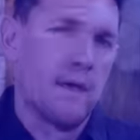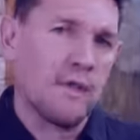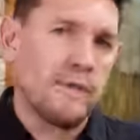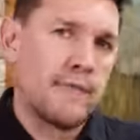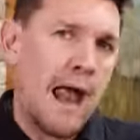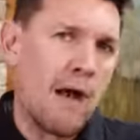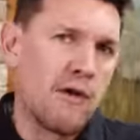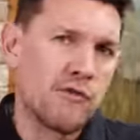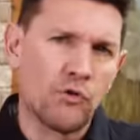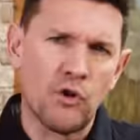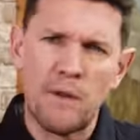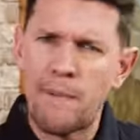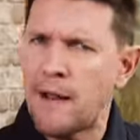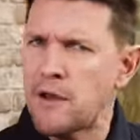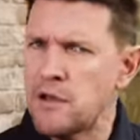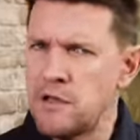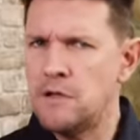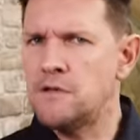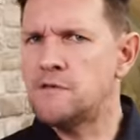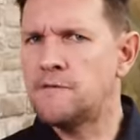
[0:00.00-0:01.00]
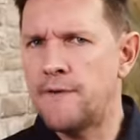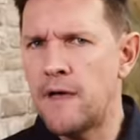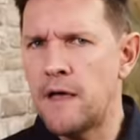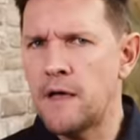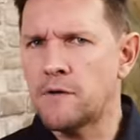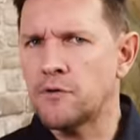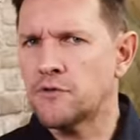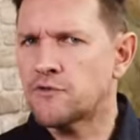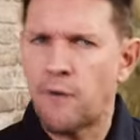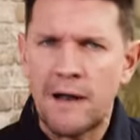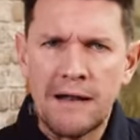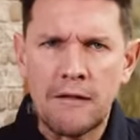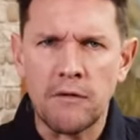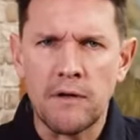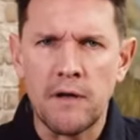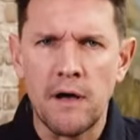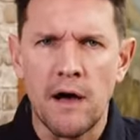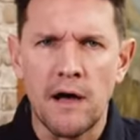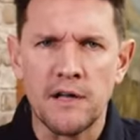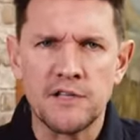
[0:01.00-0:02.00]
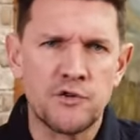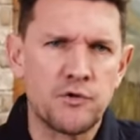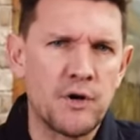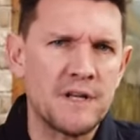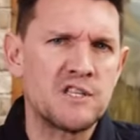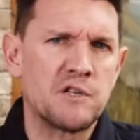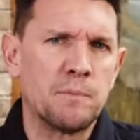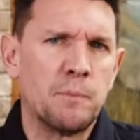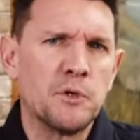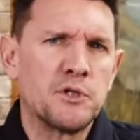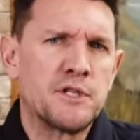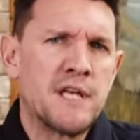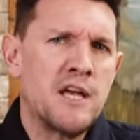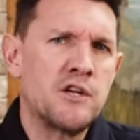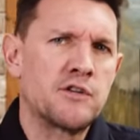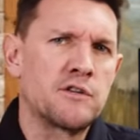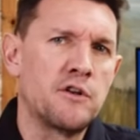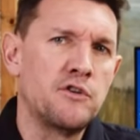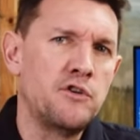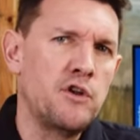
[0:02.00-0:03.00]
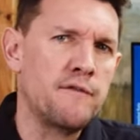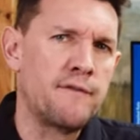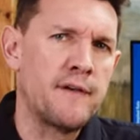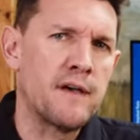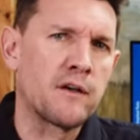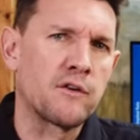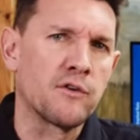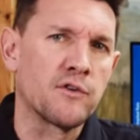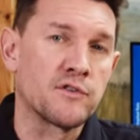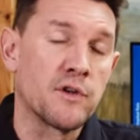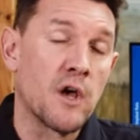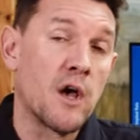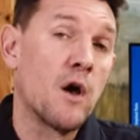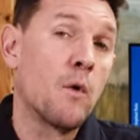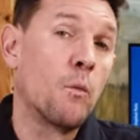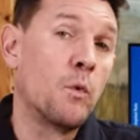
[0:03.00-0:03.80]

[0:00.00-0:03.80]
There it's all about used vehicles, rental cars, transportation and new vehicles,